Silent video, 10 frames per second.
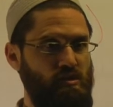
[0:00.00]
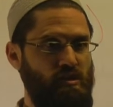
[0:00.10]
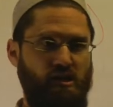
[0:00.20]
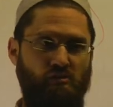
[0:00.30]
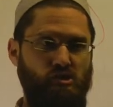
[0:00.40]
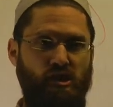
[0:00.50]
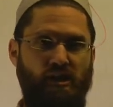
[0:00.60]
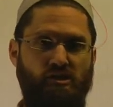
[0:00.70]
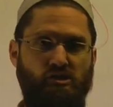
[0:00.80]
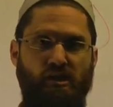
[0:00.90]
they don't
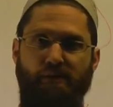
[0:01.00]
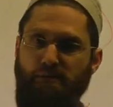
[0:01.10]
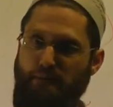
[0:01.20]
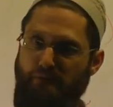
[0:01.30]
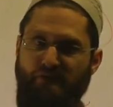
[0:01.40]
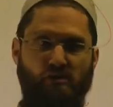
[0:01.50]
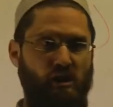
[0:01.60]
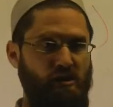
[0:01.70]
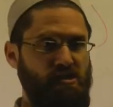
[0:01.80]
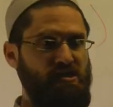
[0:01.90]
change, and that makes people feel
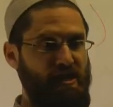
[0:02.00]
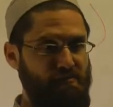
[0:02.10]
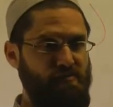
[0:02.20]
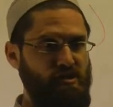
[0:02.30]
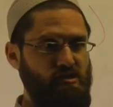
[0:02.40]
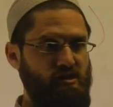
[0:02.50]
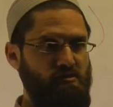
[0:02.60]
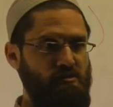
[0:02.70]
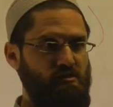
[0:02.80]
safe, doesn't it?